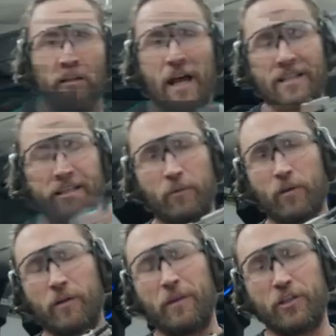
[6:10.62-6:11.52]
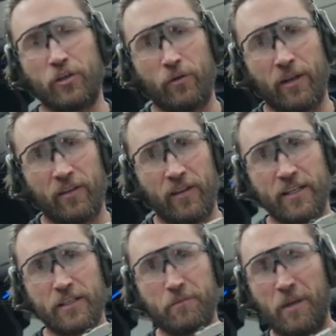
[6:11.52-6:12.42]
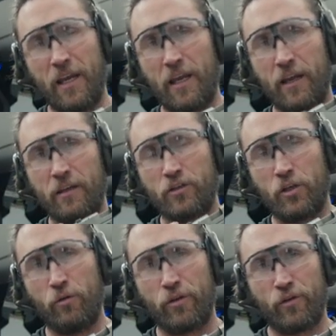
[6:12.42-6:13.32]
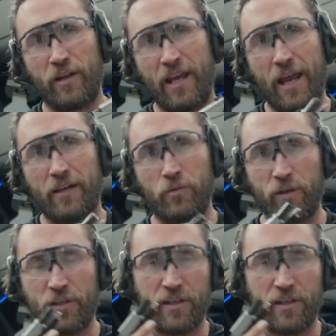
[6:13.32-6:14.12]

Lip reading: Lastly, we're going to be shooting this P238, which